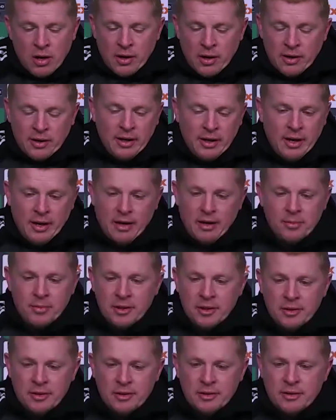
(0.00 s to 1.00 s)
Yeah, I
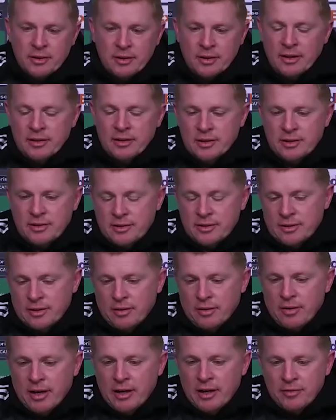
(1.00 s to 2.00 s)
mean, it's, it's
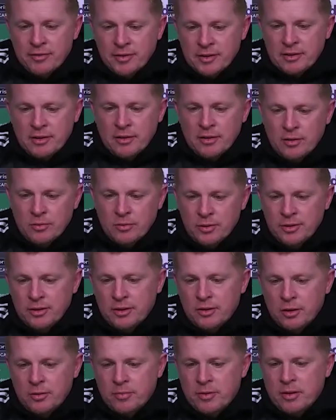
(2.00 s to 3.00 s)
irrelevant. You know, when the
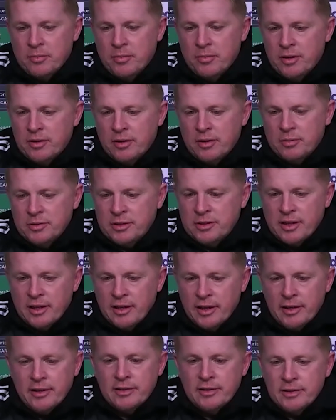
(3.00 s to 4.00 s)
group came out, I was
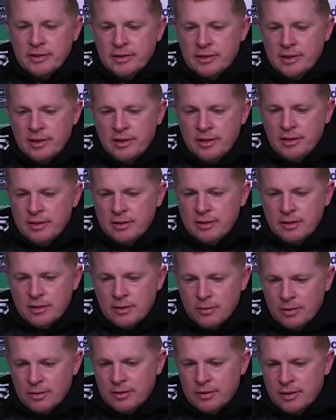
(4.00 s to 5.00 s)
delighted to see the, the
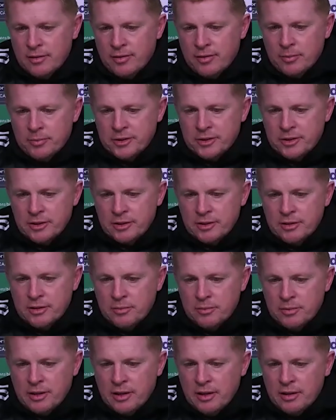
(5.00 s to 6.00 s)
quality of opposition that
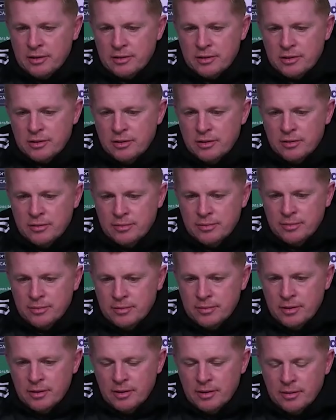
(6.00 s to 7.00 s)
we got. So,
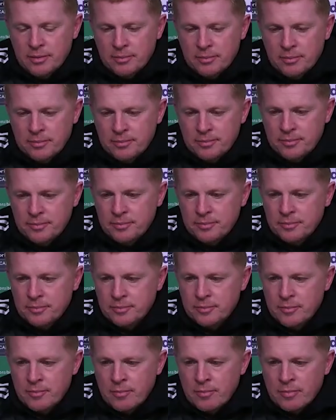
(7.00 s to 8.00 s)
um,
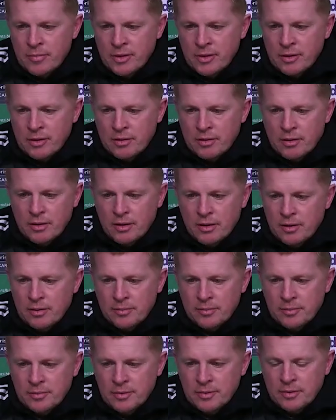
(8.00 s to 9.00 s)
you know,
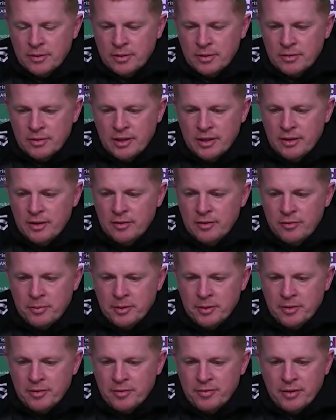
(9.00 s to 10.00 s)
Lille have
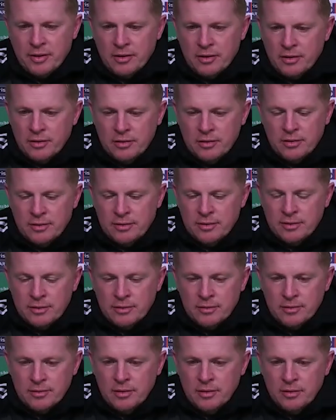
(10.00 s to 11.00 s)
been a very good,
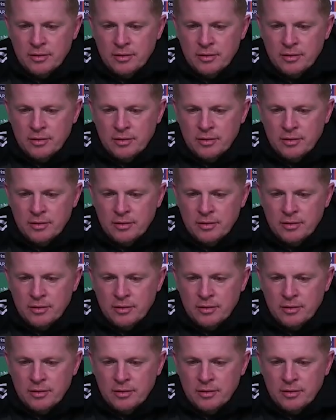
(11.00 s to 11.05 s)
you know,